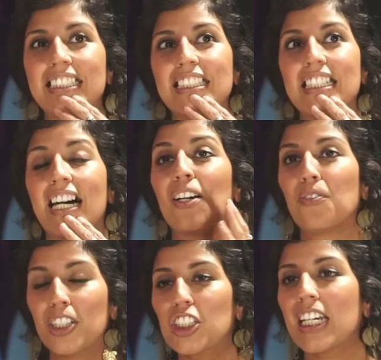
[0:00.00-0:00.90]
I
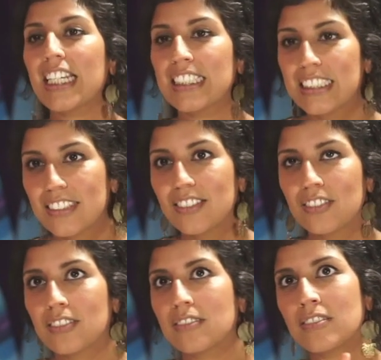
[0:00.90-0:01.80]
wish I had,
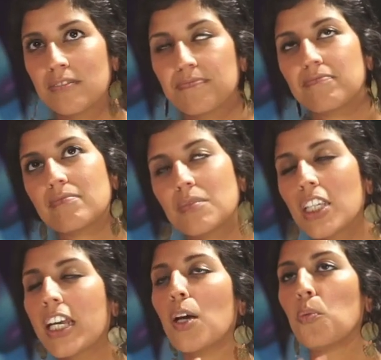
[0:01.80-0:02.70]

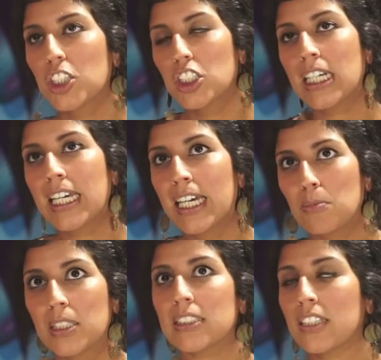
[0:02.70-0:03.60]
not I wish I had,
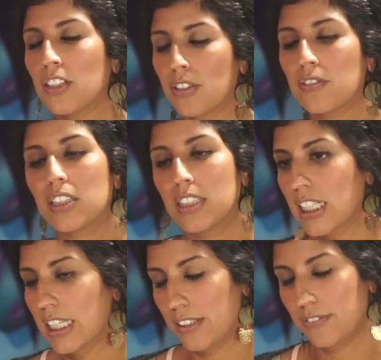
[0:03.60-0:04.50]
because I know everything
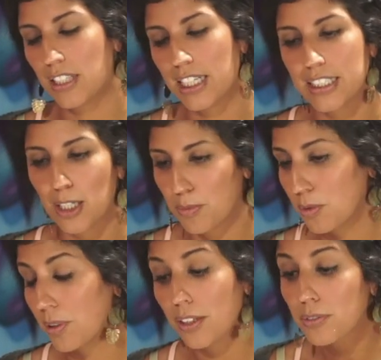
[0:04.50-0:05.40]
kind of lined up the
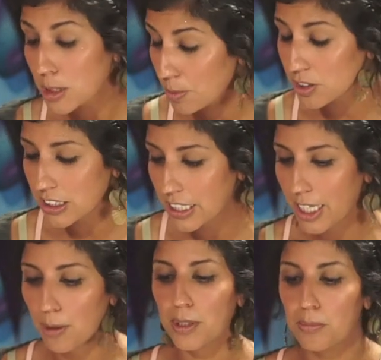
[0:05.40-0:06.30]
way it was supposed to
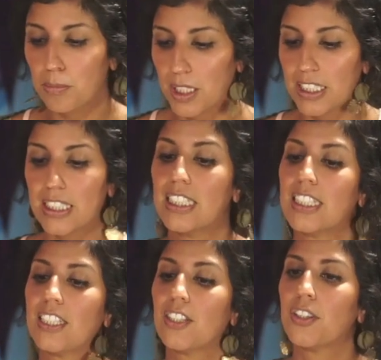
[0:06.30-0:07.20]
happen, yeah. but
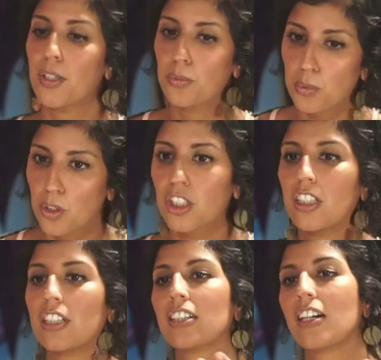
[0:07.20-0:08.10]
there
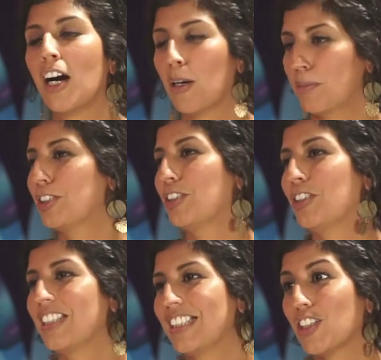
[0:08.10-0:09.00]
were
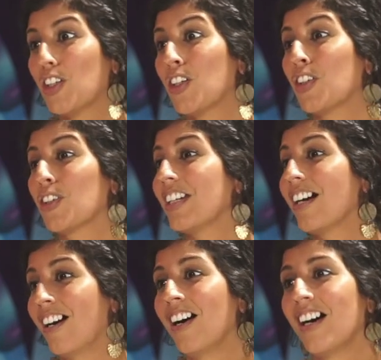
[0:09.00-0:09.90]
opportunities early
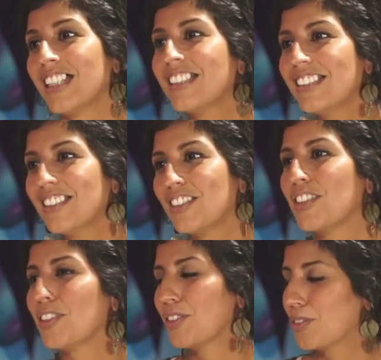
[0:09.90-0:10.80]
on
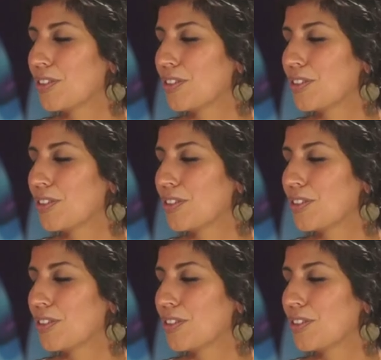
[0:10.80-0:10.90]
to